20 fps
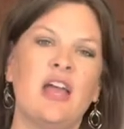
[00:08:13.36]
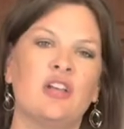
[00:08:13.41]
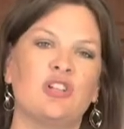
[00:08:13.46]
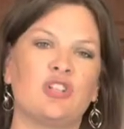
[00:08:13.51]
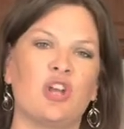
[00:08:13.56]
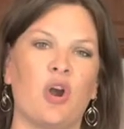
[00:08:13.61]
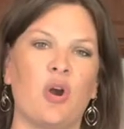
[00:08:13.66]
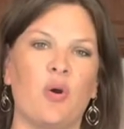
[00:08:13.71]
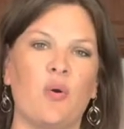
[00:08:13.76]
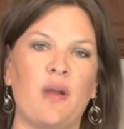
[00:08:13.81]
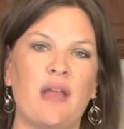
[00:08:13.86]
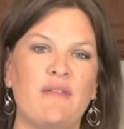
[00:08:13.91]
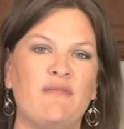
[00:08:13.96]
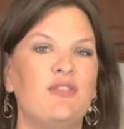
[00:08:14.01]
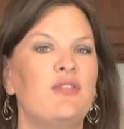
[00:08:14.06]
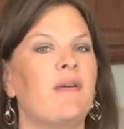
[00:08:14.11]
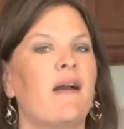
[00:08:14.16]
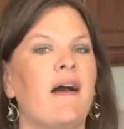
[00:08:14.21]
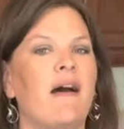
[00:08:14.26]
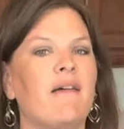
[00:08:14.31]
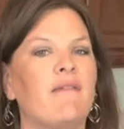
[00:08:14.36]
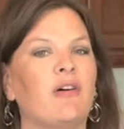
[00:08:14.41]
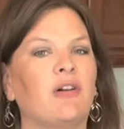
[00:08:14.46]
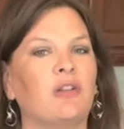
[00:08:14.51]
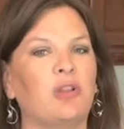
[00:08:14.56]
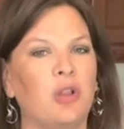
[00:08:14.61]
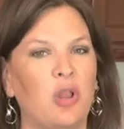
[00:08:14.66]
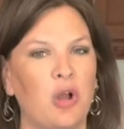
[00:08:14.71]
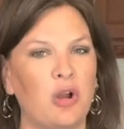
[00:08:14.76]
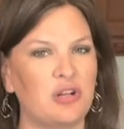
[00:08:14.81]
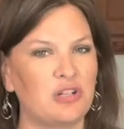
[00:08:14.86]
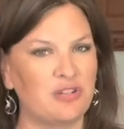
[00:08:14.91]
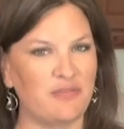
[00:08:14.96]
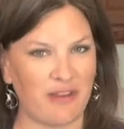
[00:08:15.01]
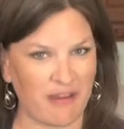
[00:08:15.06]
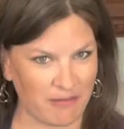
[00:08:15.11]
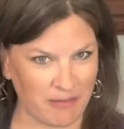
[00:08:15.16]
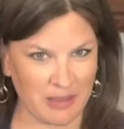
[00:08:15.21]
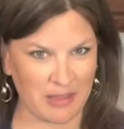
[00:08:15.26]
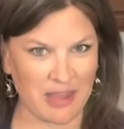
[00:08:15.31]
So if you have a large
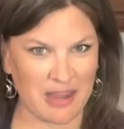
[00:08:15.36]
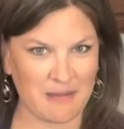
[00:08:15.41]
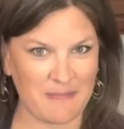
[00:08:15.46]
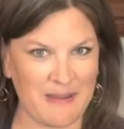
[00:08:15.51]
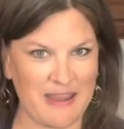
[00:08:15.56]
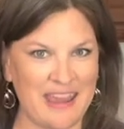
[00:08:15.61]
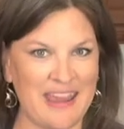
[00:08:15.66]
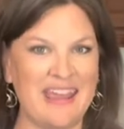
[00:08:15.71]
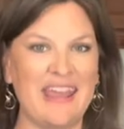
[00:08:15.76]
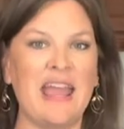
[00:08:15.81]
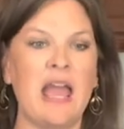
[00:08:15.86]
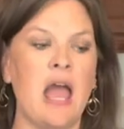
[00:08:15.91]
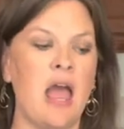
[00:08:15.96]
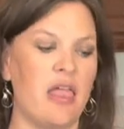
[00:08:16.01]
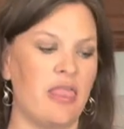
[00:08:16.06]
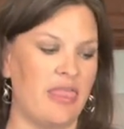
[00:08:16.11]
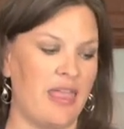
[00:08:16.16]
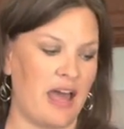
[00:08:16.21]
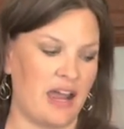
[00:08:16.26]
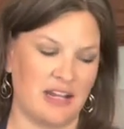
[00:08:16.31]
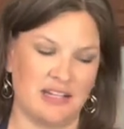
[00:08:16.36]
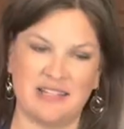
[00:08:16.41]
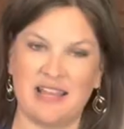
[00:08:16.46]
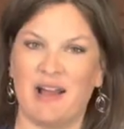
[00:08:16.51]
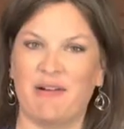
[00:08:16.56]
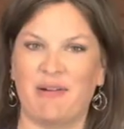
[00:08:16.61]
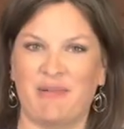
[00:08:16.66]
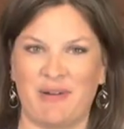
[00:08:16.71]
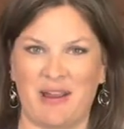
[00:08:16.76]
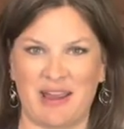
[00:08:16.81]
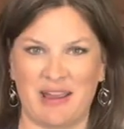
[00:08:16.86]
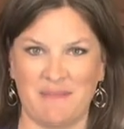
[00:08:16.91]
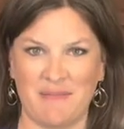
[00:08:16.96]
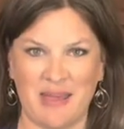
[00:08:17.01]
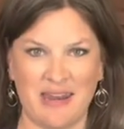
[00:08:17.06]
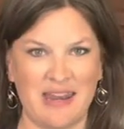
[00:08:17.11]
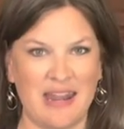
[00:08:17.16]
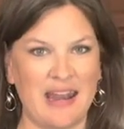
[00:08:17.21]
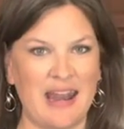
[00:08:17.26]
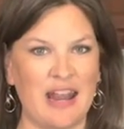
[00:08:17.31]
family like me, that is how I
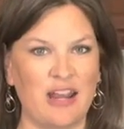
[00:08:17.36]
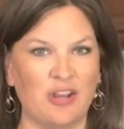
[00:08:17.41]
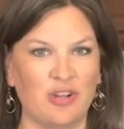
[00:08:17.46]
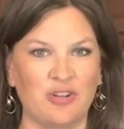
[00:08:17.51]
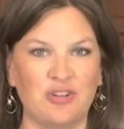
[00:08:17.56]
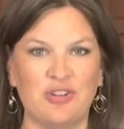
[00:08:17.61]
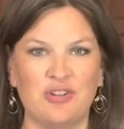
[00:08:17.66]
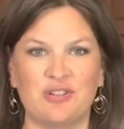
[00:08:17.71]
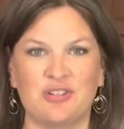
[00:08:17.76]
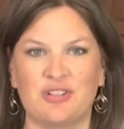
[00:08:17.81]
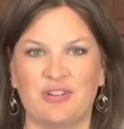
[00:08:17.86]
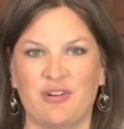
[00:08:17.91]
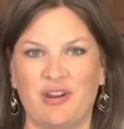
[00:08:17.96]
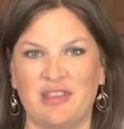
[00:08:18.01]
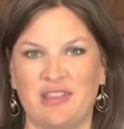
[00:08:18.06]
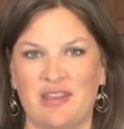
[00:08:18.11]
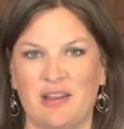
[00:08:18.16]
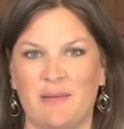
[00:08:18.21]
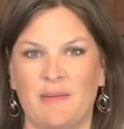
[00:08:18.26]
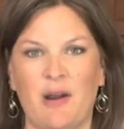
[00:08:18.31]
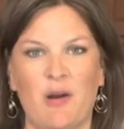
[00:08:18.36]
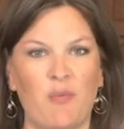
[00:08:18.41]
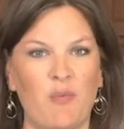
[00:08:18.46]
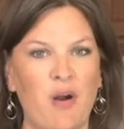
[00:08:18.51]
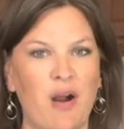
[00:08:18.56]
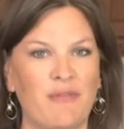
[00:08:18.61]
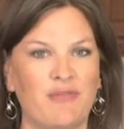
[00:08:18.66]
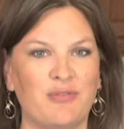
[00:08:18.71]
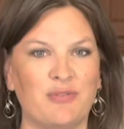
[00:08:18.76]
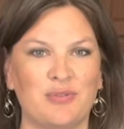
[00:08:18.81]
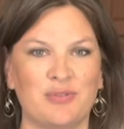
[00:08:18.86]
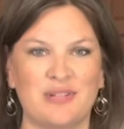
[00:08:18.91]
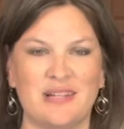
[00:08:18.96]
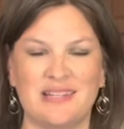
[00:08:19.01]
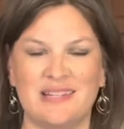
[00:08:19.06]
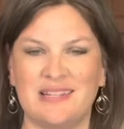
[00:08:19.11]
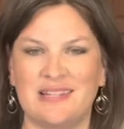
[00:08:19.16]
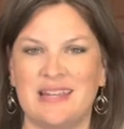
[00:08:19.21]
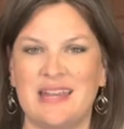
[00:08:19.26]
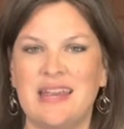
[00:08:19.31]
recommend it. And good news, the great thing about waffles
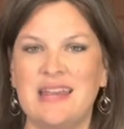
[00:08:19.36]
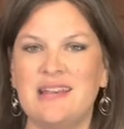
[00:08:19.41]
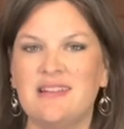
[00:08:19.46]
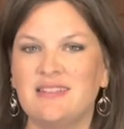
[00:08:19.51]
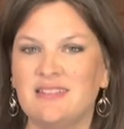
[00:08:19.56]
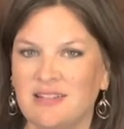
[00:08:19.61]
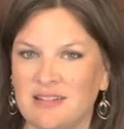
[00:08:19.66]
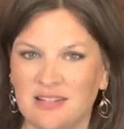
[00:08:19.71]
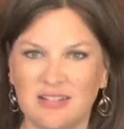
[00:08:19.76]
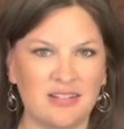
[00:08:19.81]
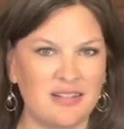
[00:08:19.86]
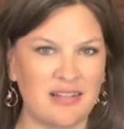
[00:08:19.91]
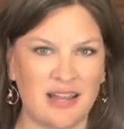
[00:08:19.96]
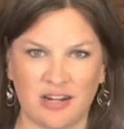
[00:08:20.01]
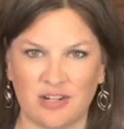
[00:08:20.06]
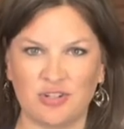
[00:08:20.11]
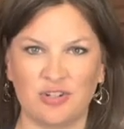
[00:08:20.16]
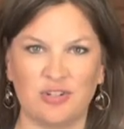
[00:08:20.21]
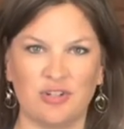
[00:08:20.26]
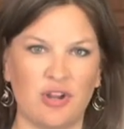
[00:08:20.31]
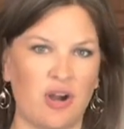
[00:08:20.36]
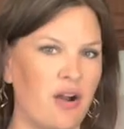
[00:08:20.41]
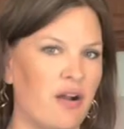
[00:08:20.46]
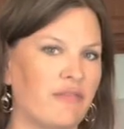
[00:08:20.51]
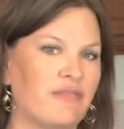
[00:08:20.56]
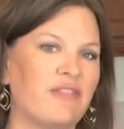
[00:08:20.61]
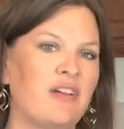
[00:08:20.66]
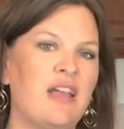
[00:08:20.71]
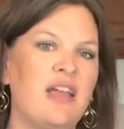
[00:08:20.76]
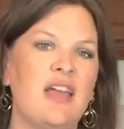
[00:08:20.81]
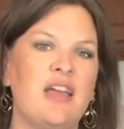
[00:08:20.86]
is it's easily sectioned off.